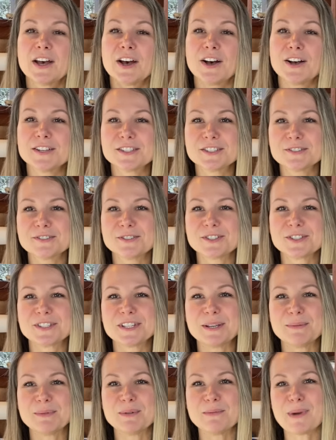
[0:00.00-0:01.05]
Also, just
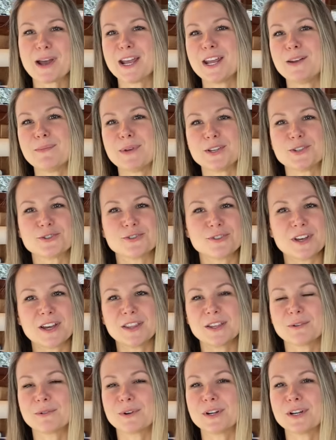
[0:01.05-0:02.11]
keep in mind, make sure that
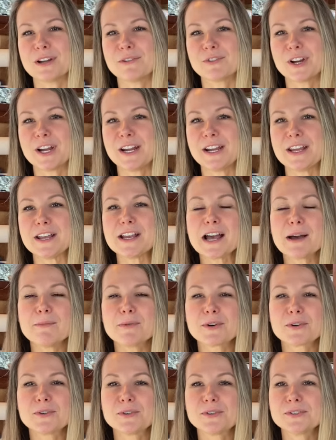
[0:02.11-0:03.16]
there were never any
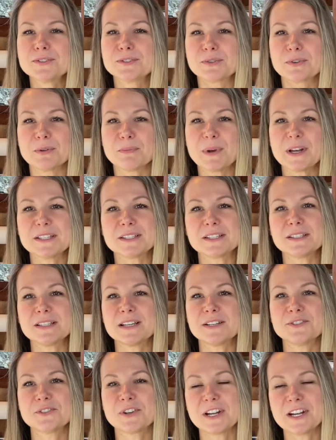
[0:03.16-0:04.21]
chemicals or
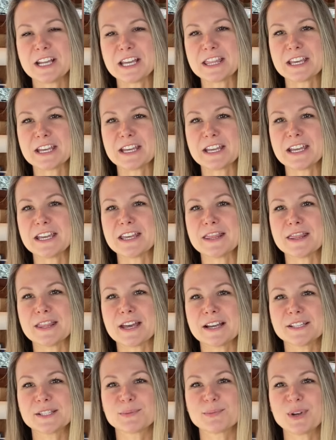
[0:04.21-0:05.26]
pesticides or anything in
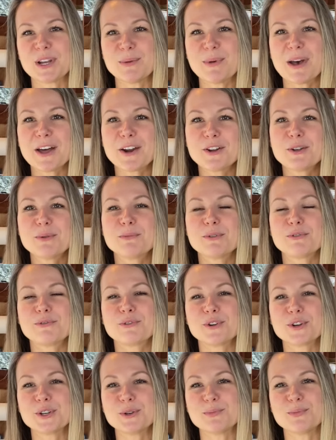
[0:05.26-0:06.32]
that spray bottle
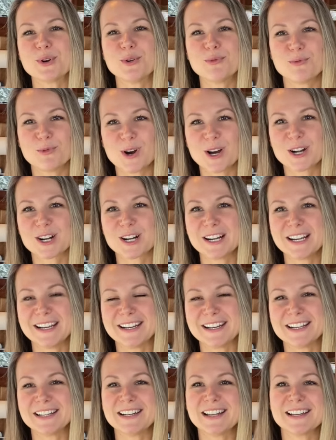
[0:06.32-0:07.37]
before you put water
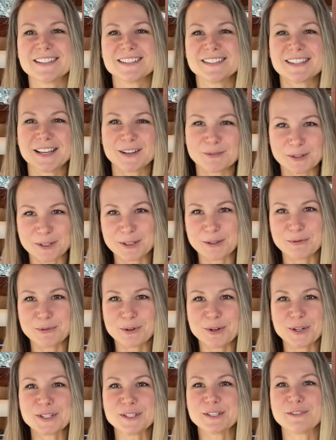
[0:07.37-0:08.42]
in it, as that would, of
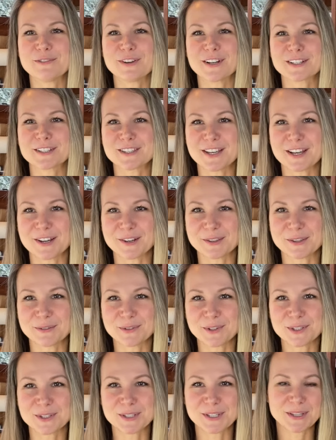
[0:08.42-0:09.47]
course, affect the health of
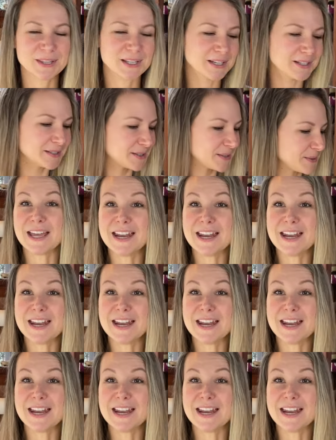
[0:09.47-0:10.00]
your seedlings.